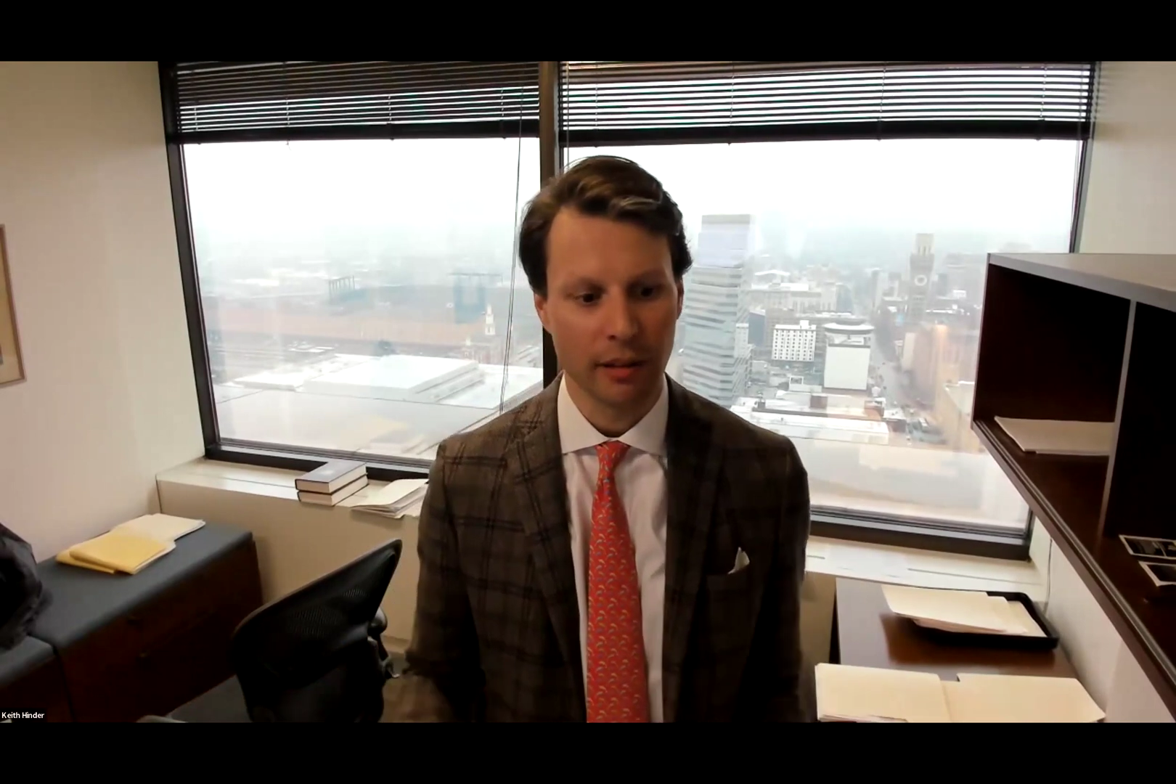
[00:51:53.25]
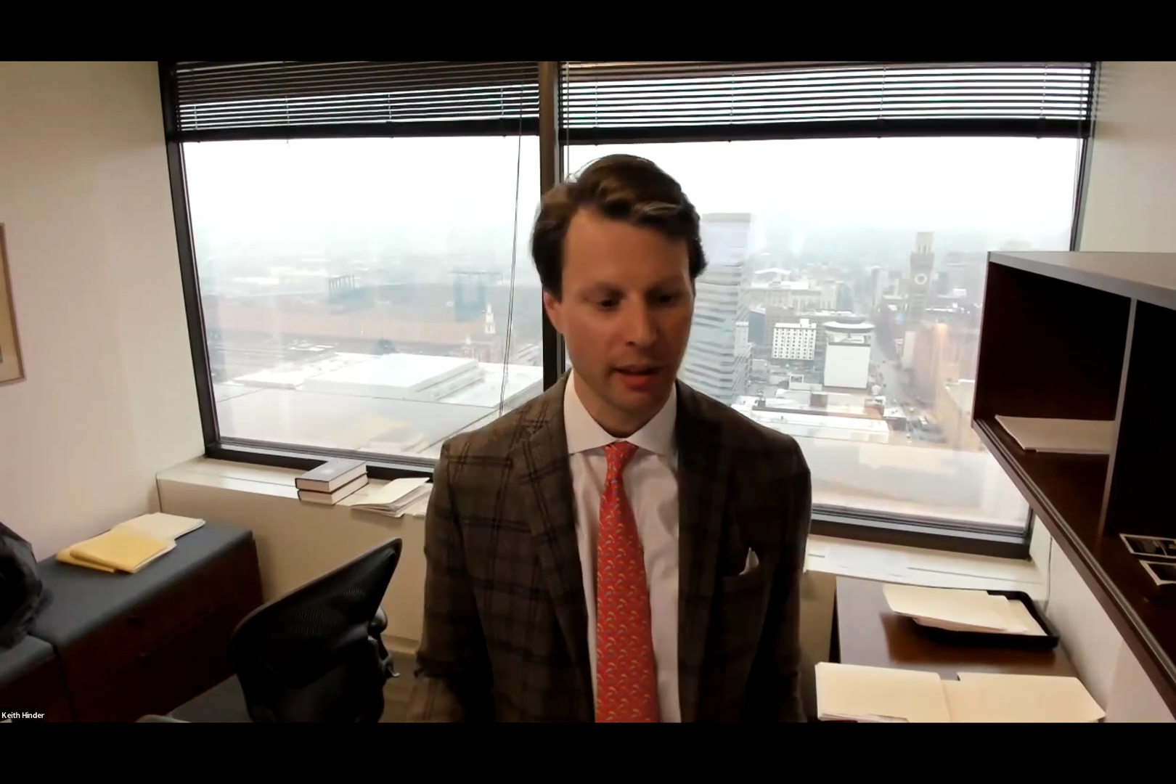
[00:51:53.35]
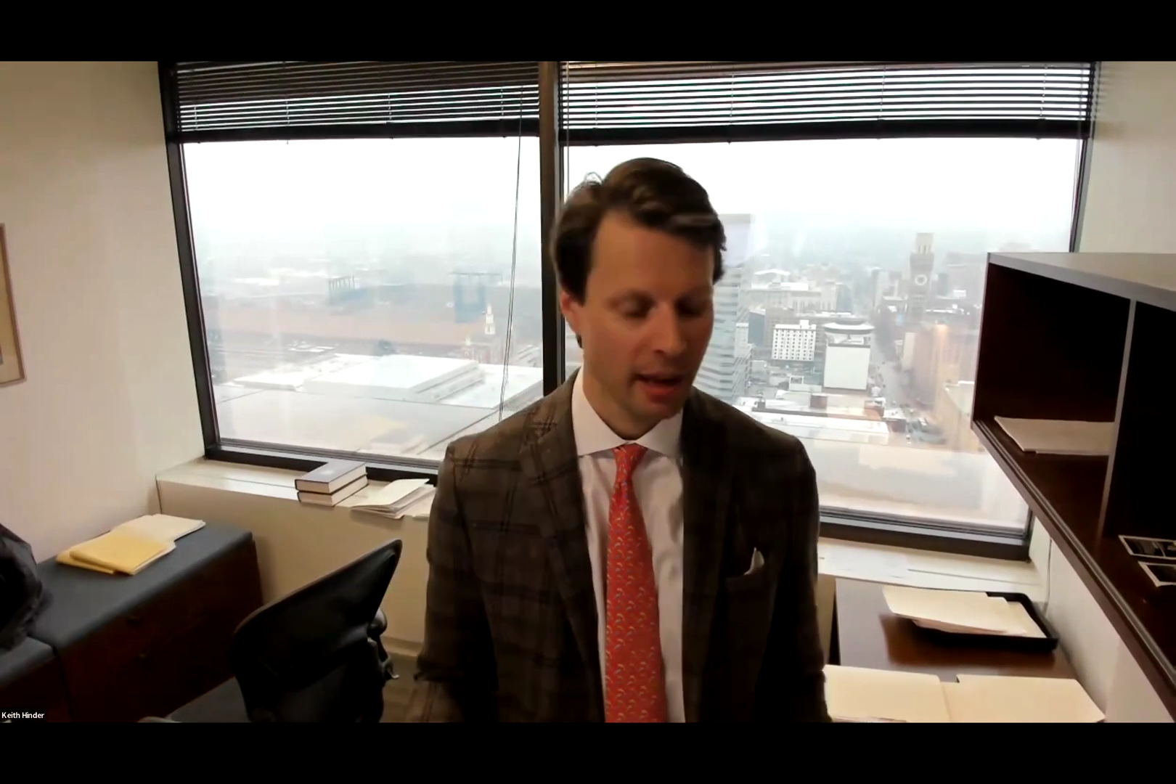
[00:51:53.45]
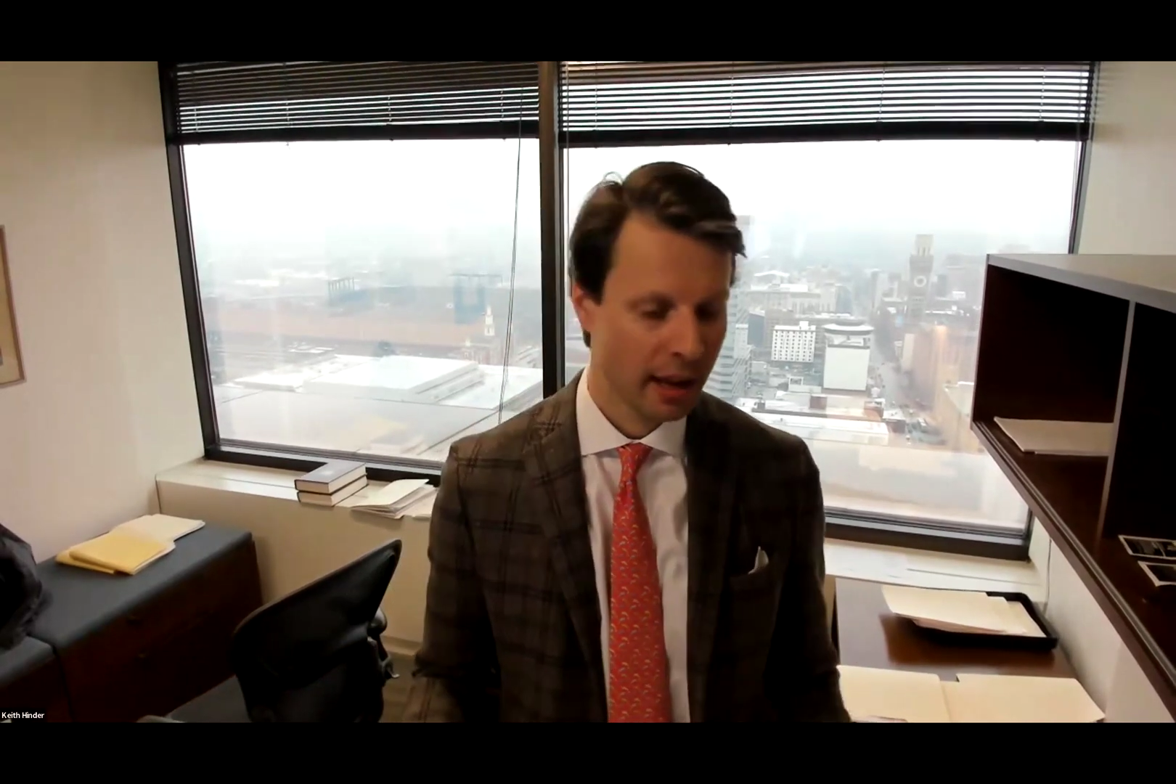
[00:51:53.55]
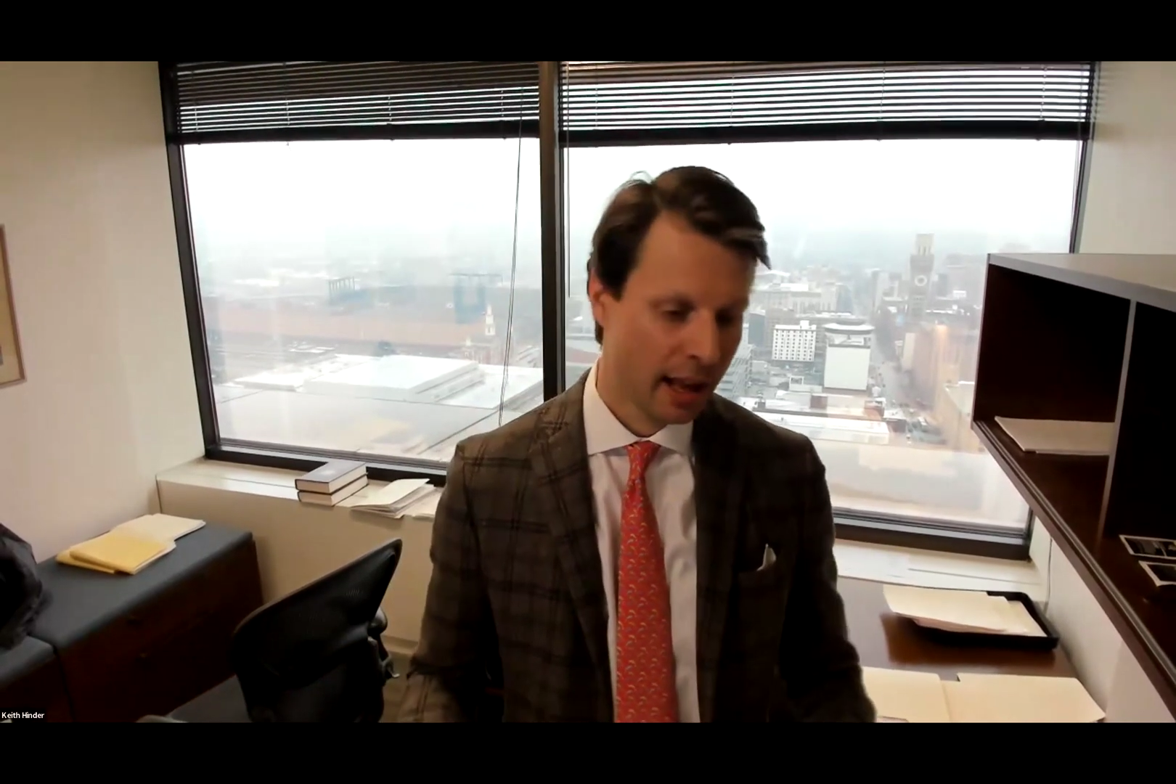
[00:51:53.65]

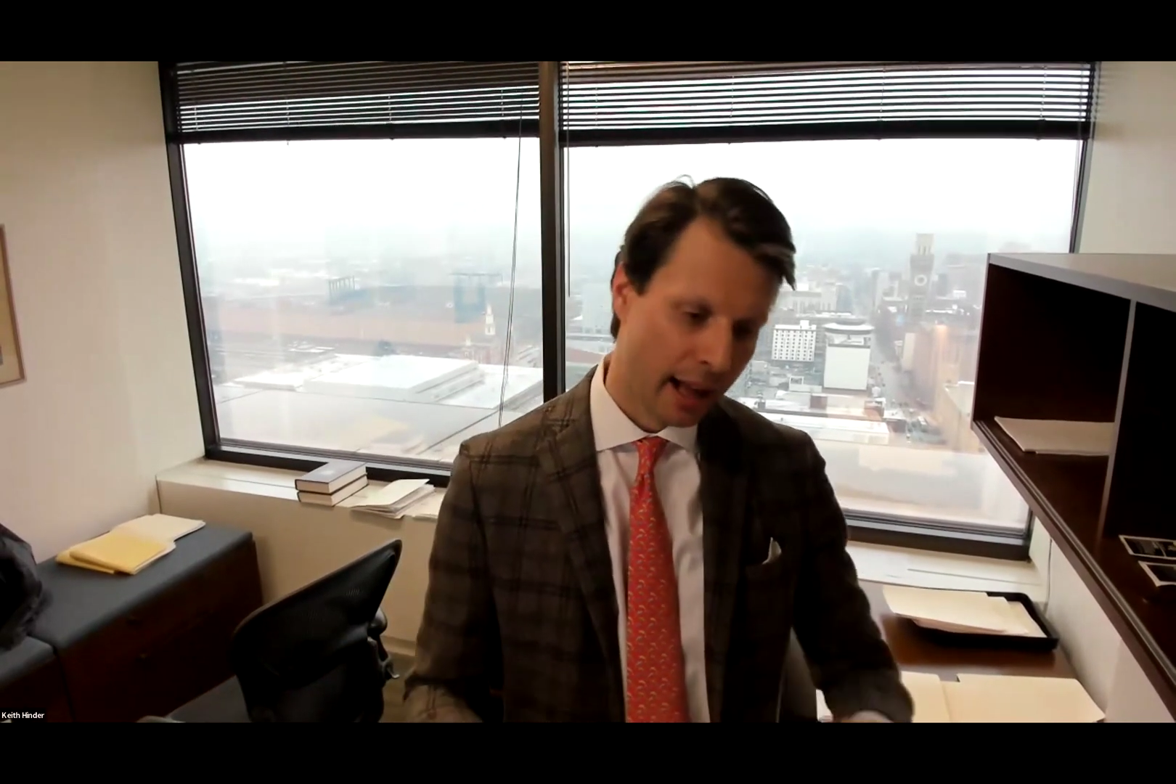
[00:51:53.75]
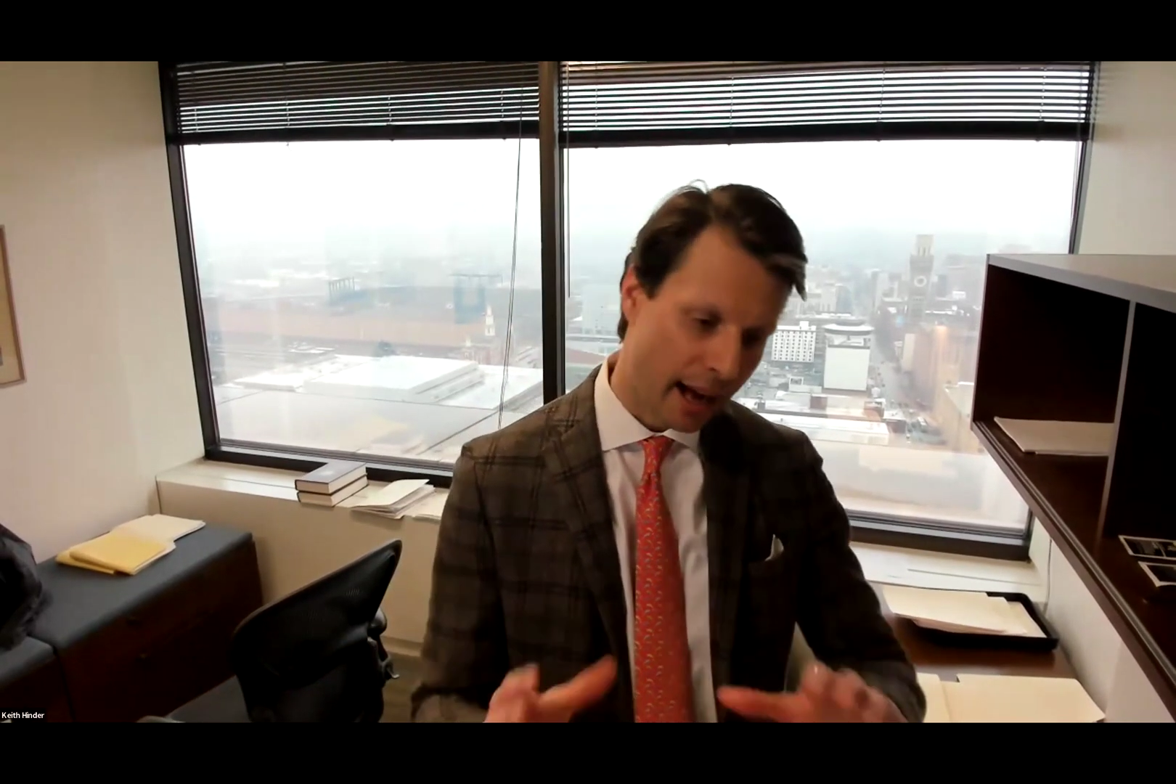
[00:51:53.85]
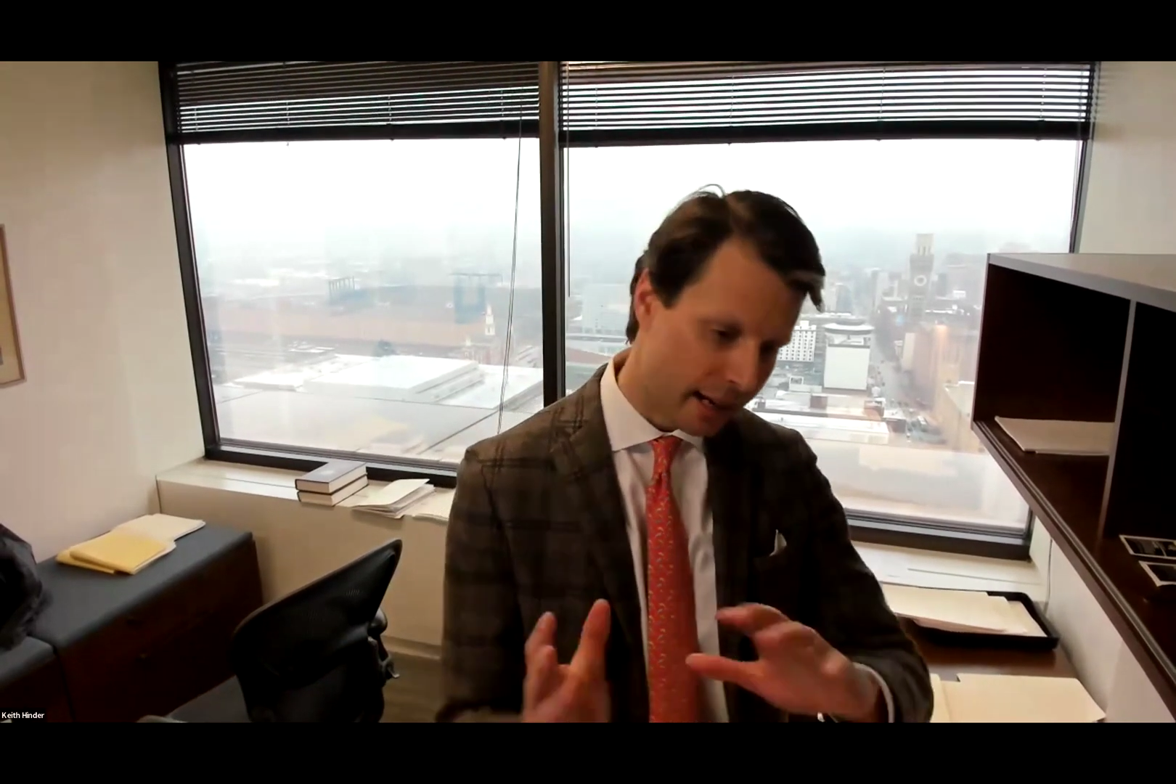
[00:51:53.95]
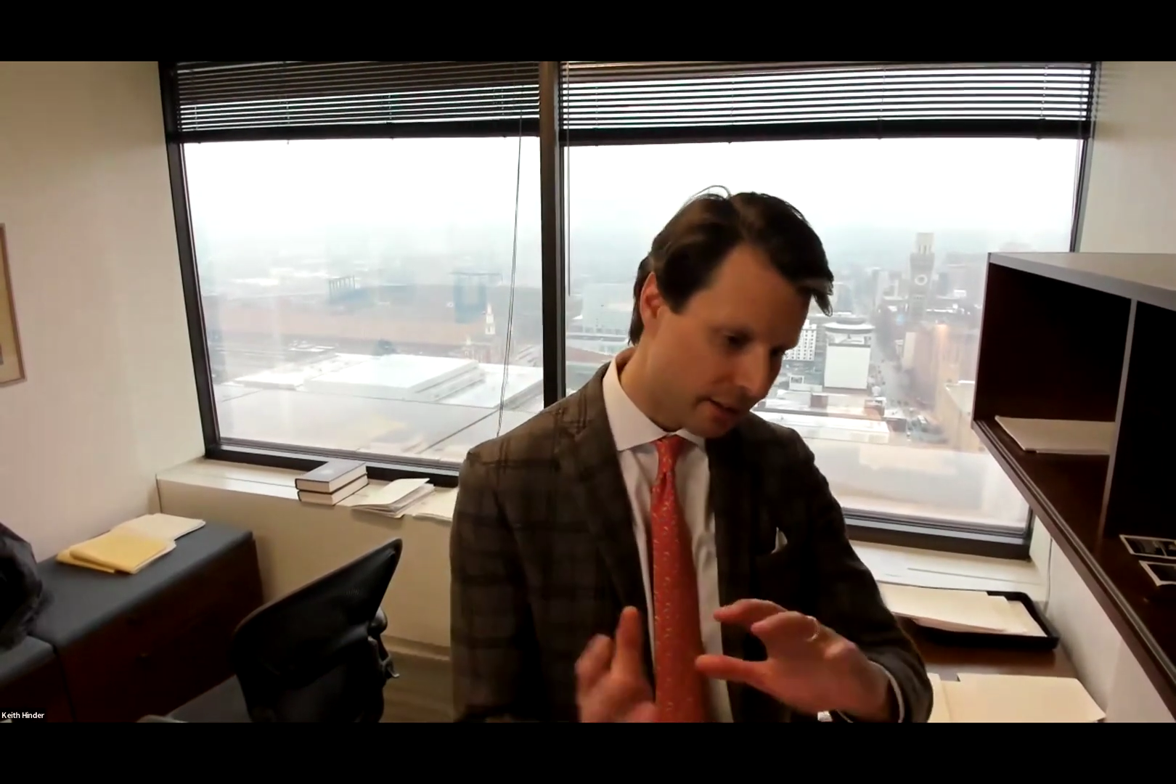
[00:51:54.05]
that I